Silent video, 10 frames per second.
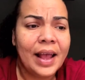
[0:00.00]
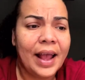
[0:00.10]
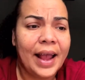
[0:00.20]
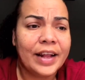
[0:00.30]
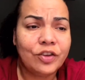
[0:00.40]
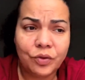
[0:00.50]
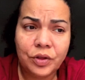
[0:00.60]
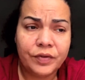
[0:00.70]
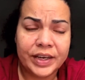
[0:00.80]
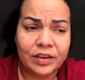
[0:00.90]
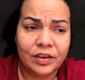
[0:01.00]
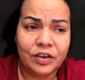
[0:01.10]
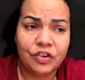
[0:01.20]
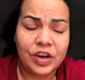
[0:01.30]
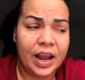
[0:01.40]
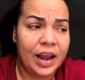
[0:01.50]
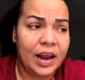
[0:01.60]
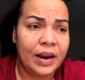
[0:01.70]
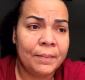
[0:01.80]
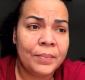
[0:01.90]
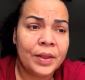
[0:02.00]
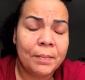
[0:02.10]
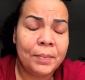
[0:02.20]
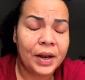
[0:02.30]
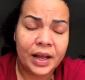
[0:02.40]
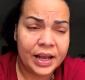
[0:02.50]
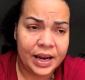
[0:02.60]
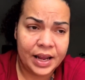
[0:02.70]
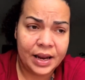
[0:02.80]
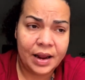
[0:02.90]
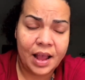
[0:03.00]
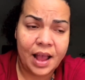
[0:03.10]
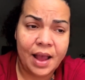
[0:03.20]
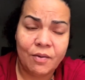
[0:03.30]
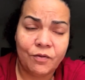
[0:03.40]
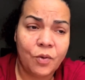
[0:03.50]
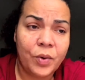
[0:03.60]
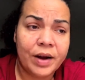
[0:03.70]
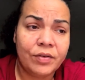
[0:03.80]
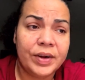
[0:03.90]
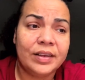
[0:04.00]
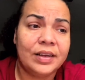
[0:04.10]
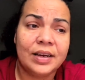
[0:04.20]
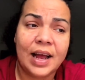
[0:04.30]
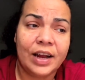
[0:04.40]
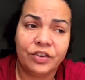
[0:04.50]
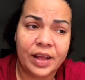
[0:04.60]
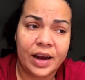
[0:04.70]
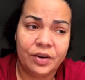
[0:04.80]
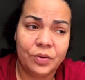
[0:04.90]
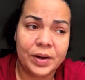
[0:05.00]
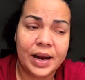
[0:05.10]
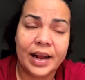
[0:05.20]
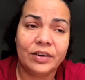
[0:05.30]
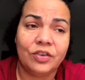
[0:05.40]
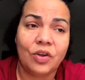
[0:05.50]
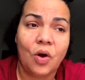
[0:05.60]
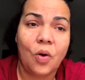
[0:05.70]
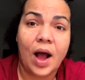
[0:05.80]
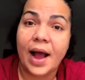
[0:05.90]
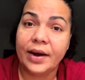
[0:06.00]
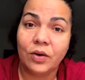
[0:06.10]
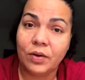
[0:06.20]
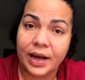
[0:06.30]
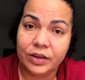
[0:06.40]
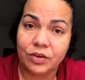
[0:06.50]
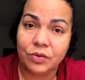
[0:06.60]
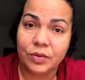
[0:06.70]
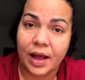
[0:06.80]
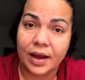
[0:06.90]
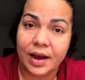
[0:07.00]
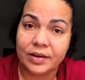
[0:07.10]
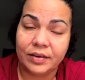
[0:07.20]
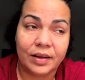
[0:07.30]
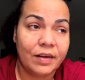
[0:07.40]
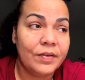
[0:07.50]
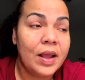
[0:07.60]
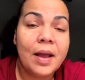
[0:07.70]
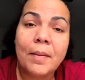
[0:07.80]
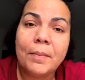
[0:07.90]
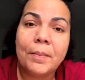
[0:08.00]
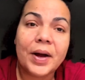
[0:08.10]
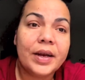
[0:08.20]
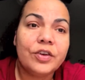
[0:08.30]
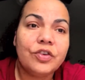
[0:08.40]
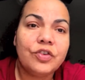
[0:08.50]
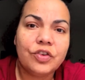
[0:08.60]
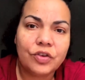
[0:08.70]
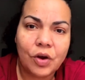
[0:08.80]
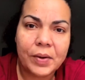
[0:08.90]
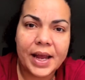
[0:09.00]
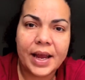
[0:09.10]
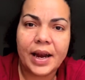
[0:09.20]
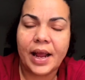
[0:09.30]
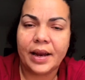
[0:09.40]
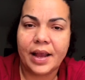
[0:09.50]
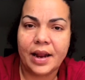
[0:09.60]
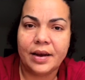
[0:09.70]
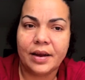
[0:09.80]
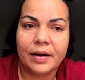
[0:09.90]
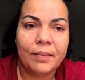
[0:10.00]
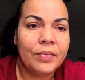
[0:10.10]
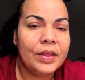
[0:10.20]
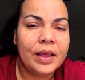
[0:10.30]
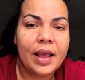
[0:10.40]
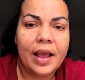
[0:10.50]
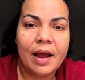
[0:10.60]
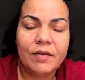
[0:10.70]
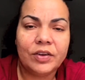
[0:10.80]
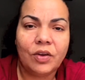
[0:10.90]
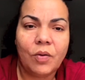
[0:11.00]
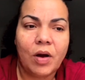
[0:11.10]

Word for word: and do the research and plug it in and for whatever reason I just had to do it and so I don't like to do that kind of stuff but just go ahead and get it done Every so